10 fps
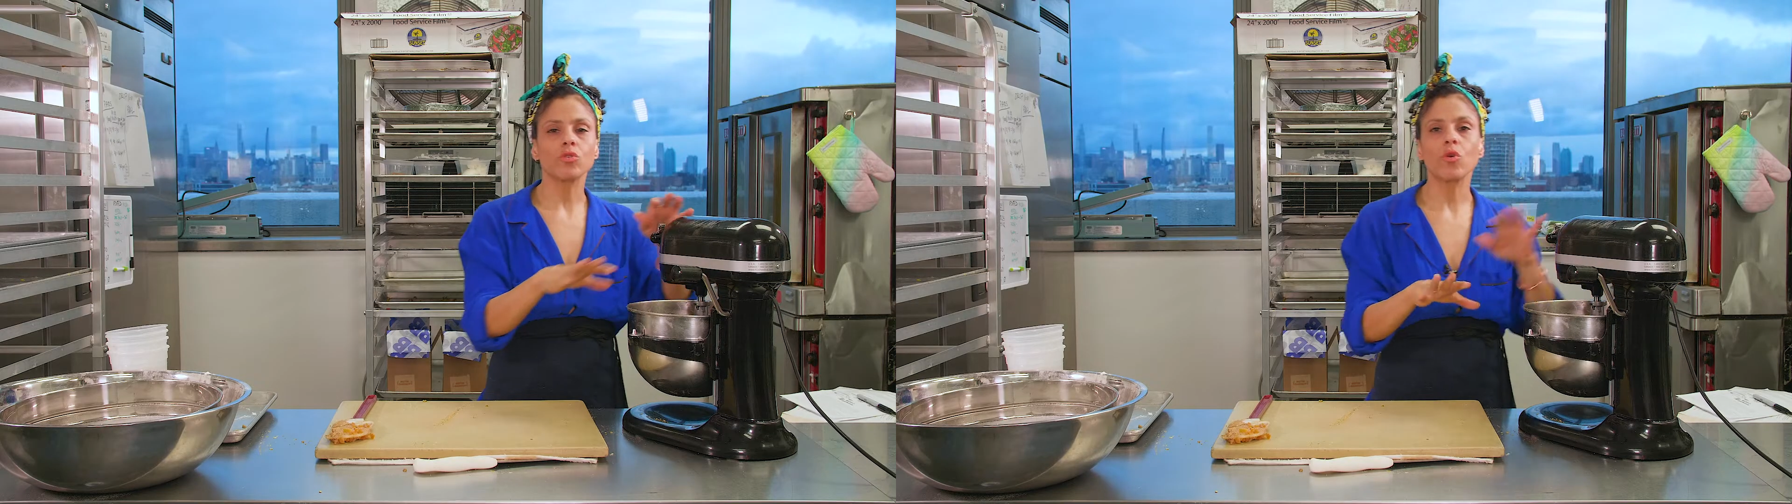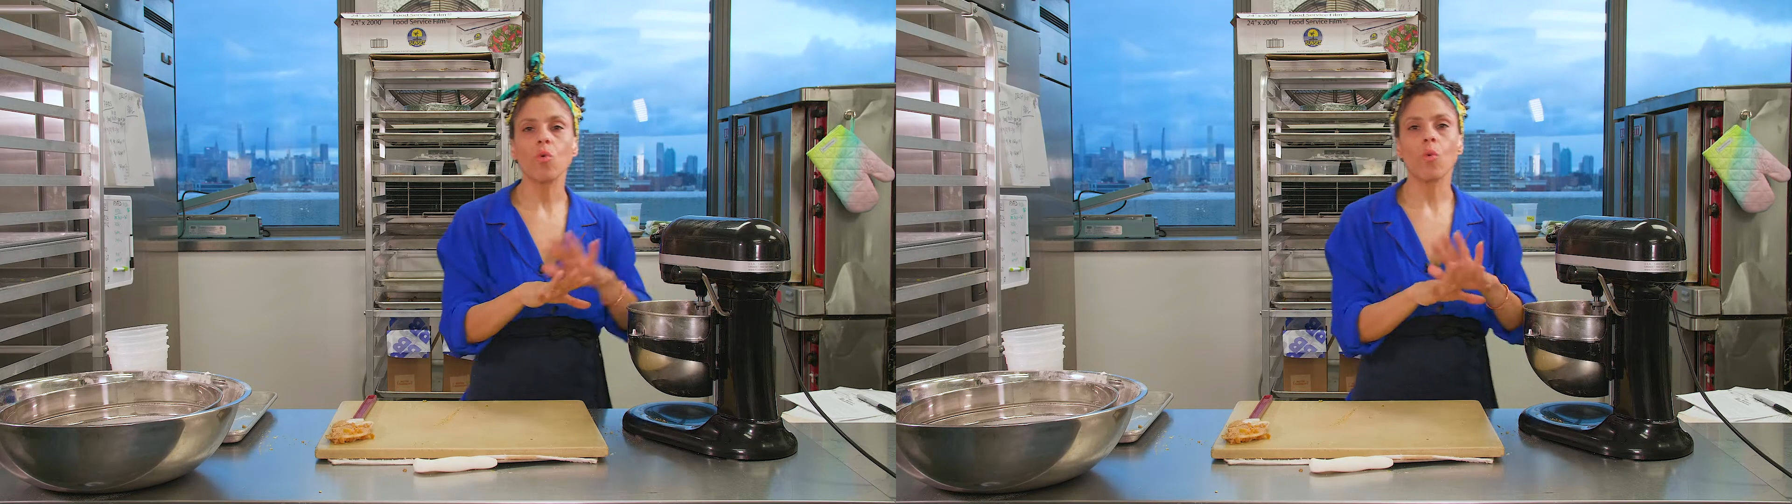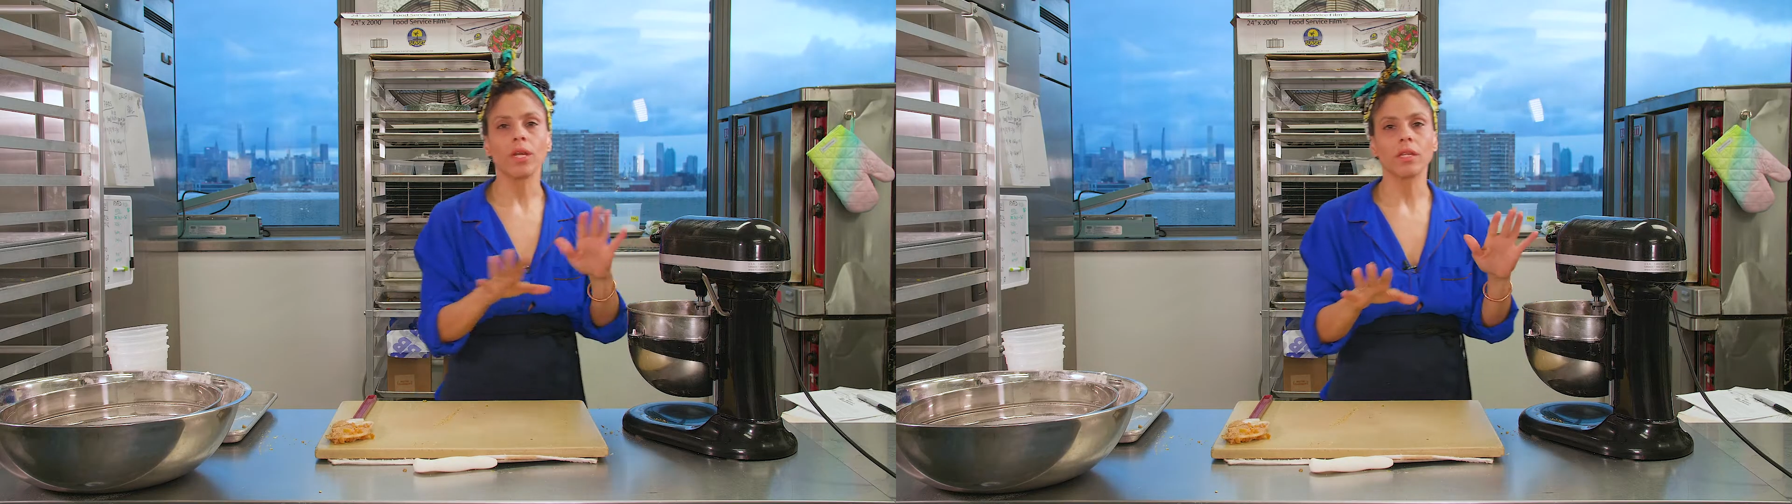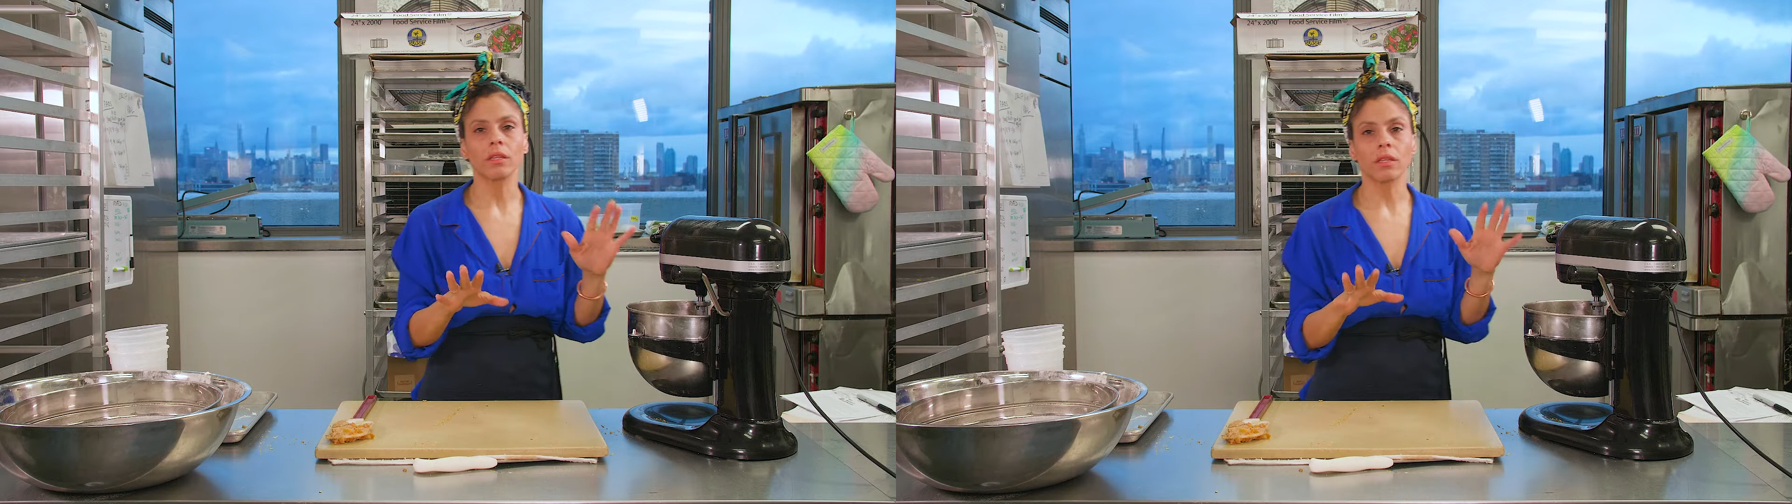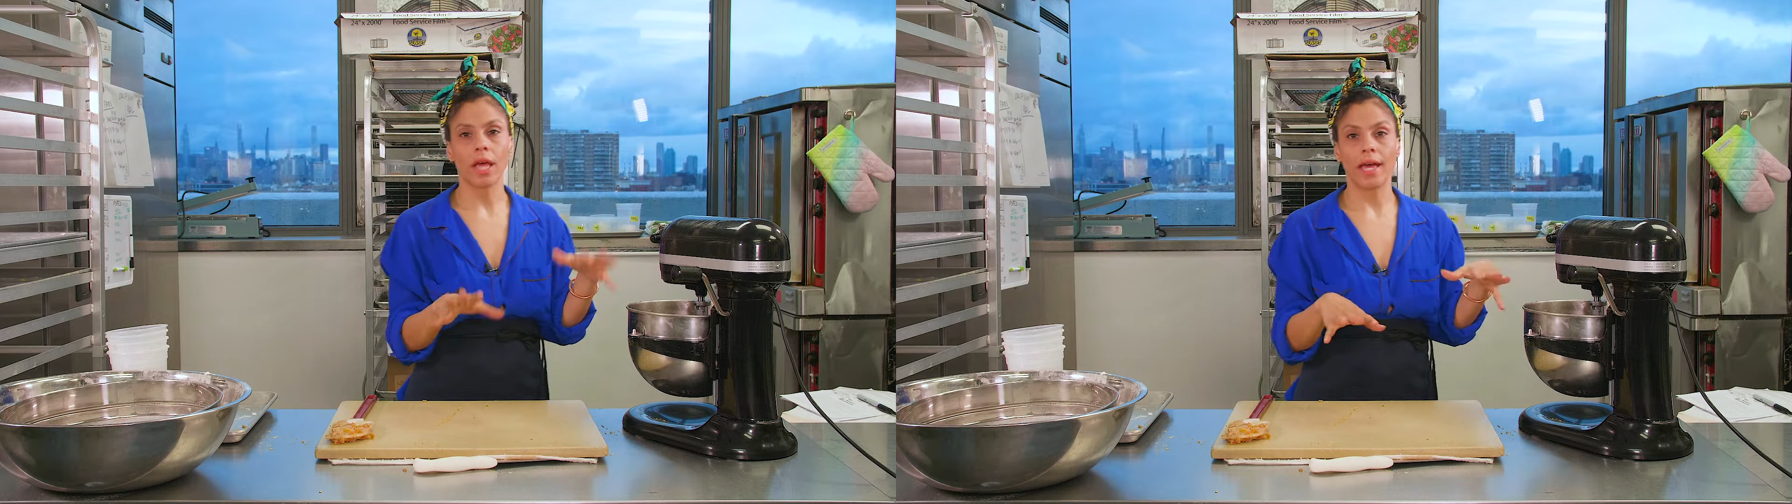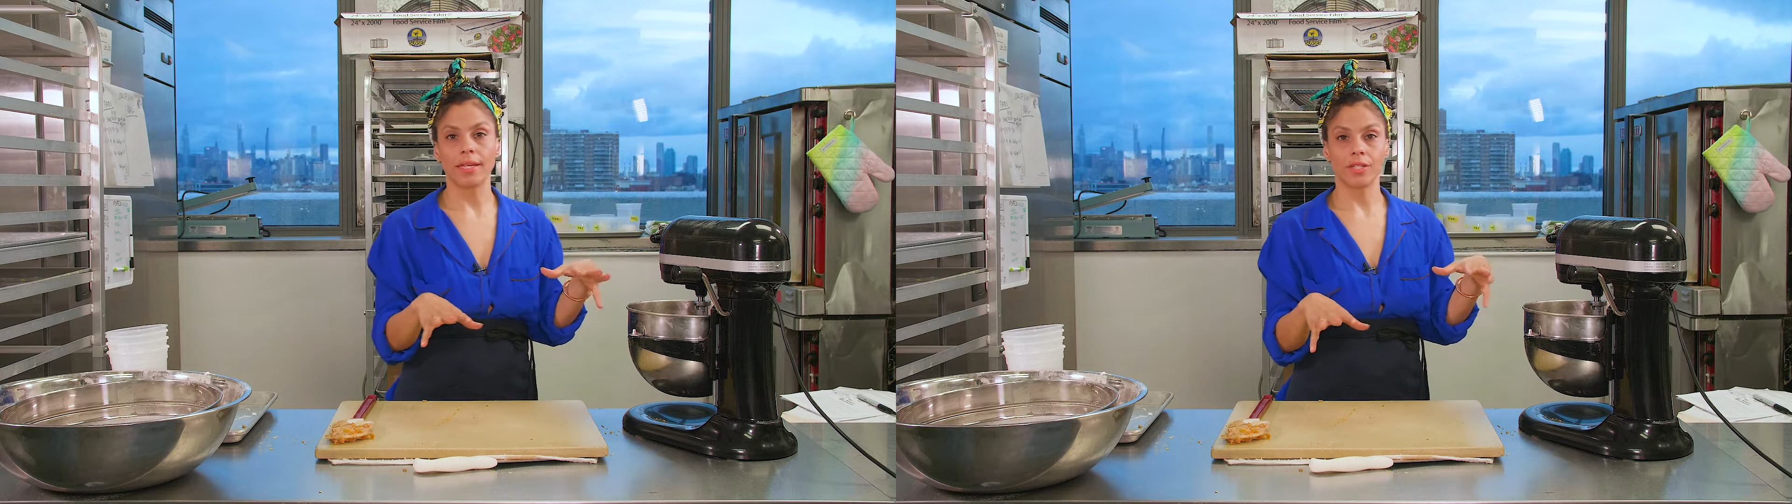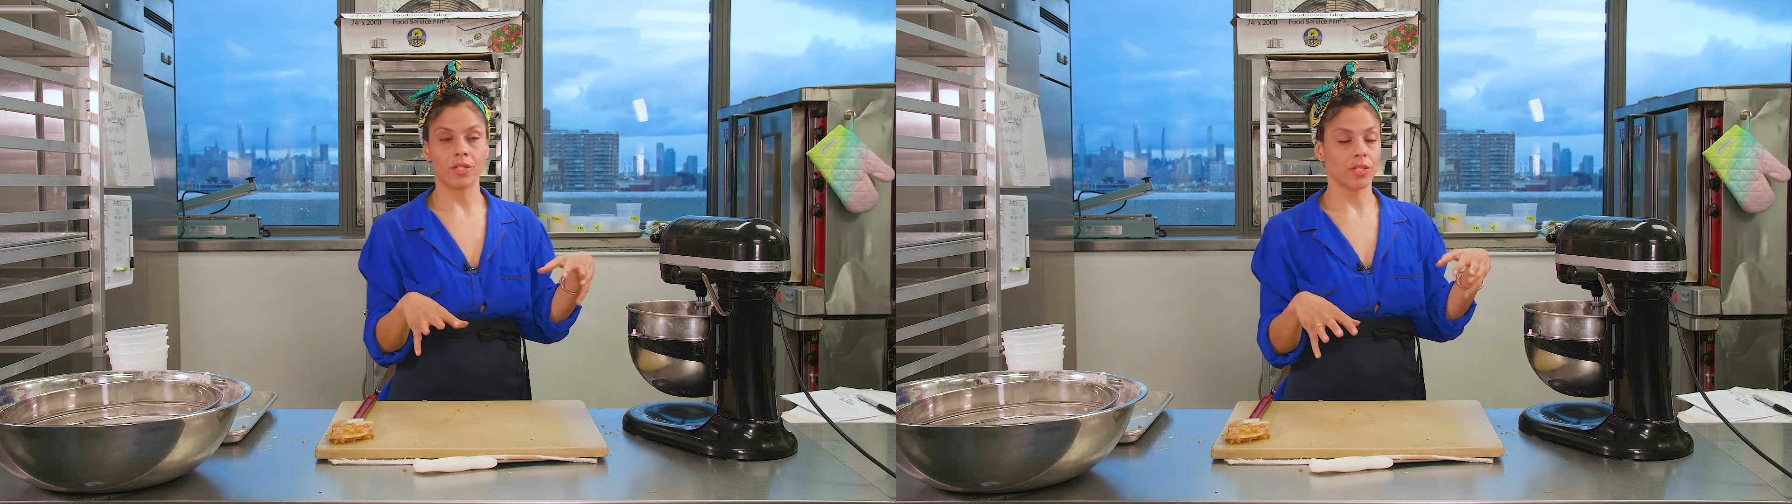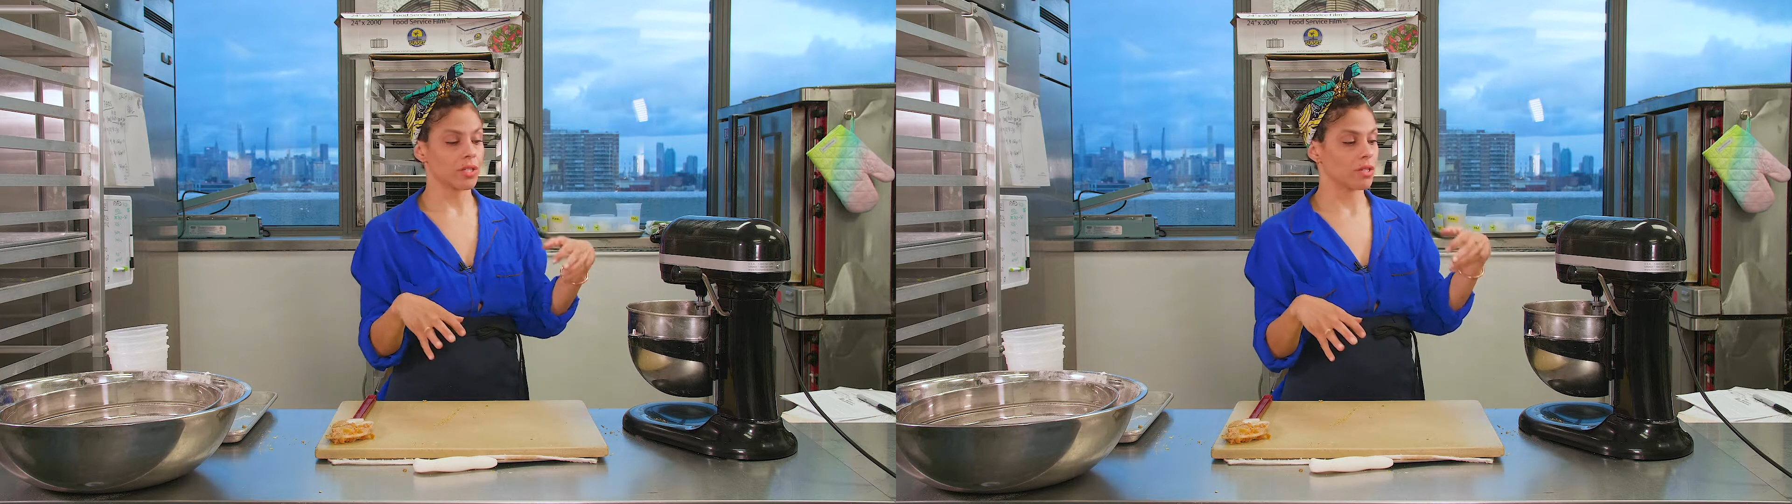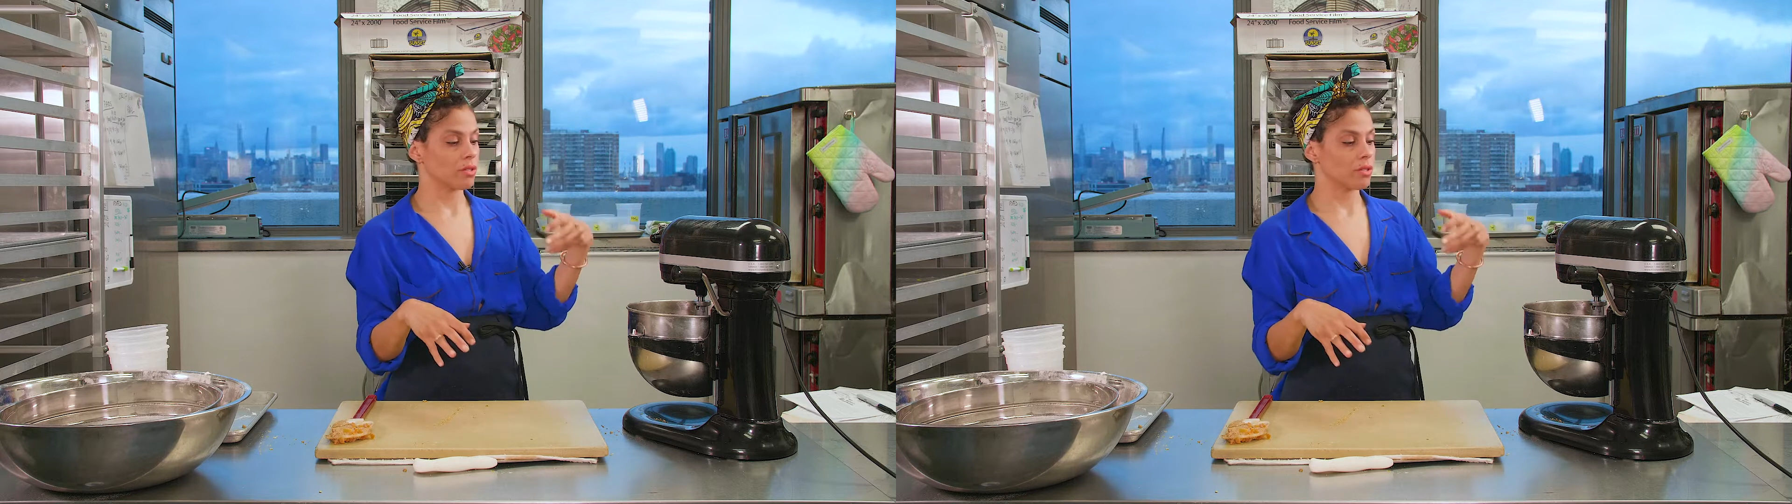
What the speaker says: don't wanna let